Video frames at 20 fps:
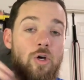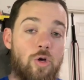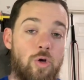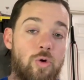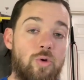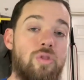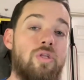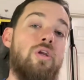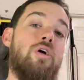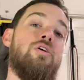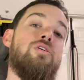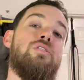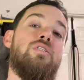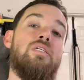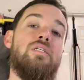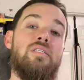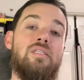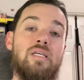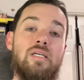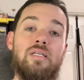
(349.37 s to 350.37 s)
who the
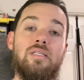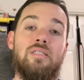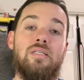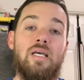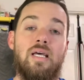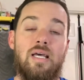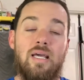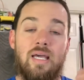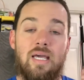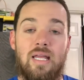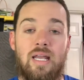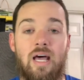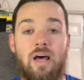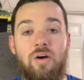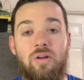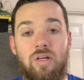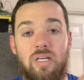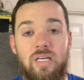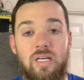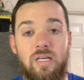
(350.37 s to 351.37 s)
narcissist is and
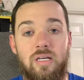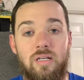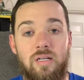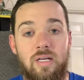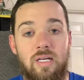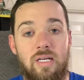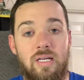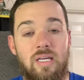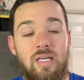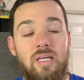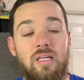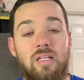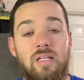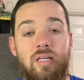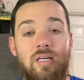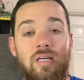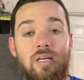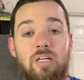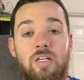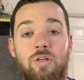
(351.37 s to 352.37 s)
how to get
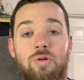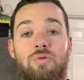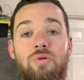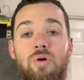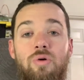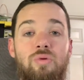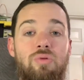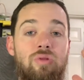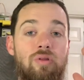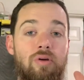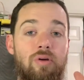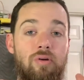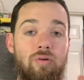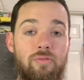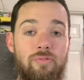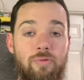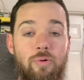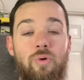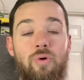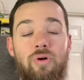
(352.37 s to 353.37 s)
healing and growth
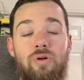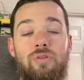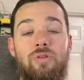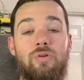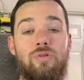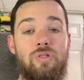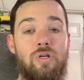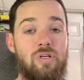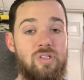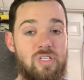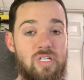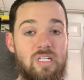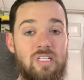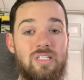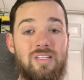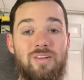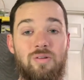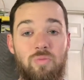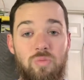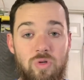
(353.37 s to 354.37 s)
for those
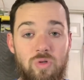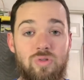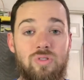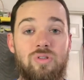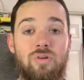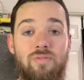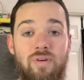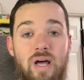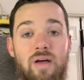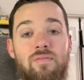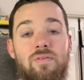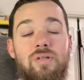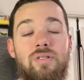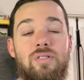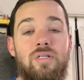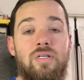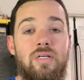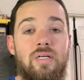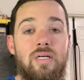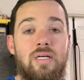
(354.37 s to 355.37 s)
narcissistic abuse
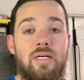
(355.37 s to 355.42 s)
survivors.